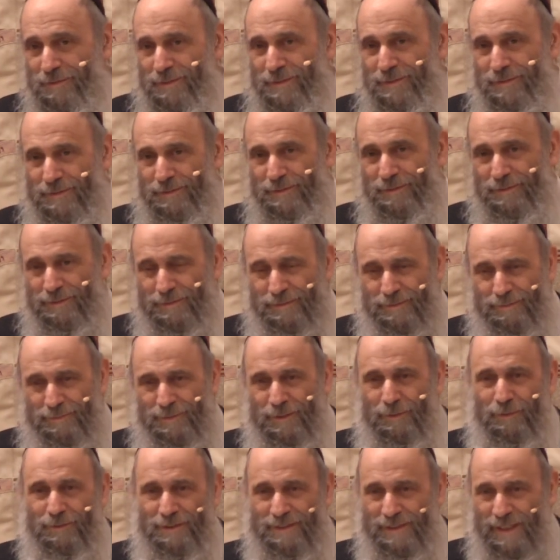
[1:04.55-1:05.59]
That's true.
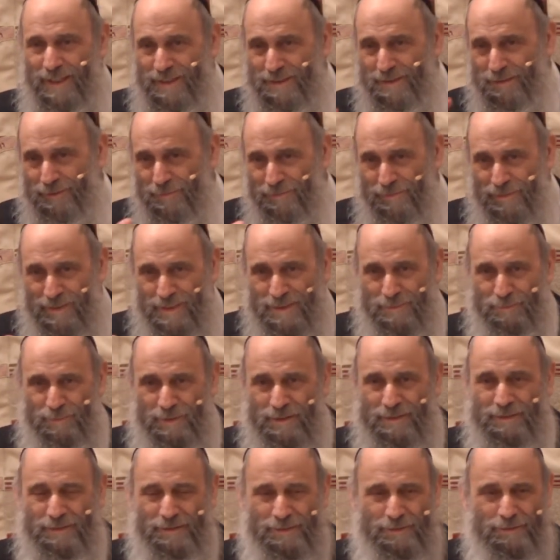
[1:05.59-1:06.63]
You don't say it so fast, but
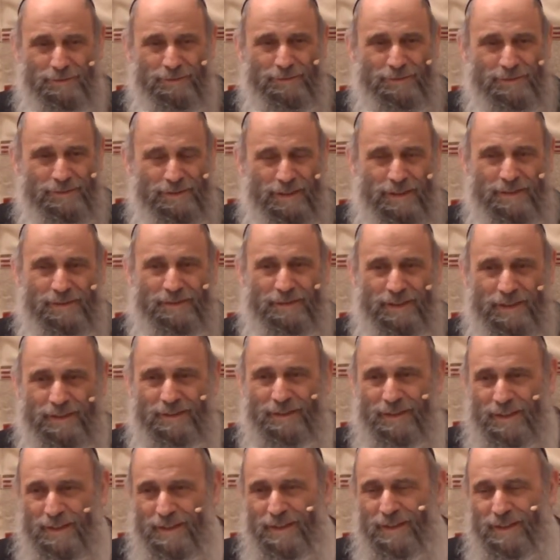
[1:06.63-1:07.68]
it's true. So I said,
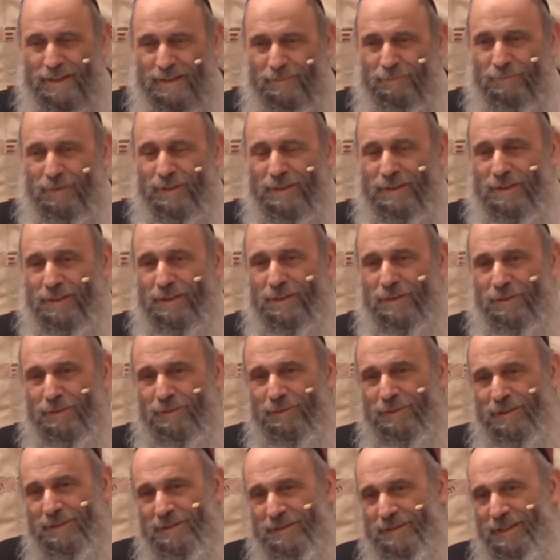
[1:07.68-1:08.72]
but to
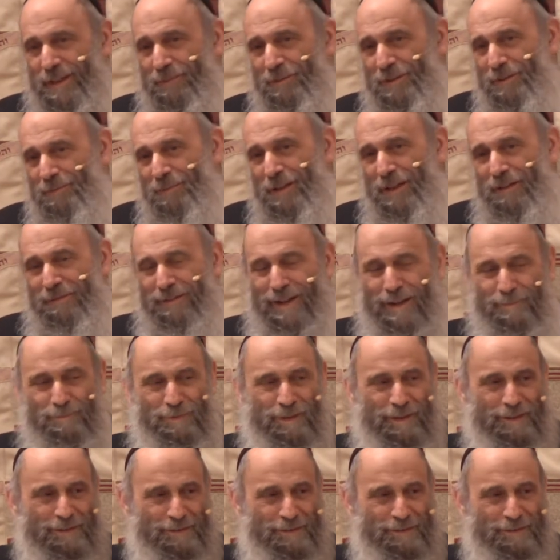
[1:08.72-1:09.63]
you, same thing by a rabbi.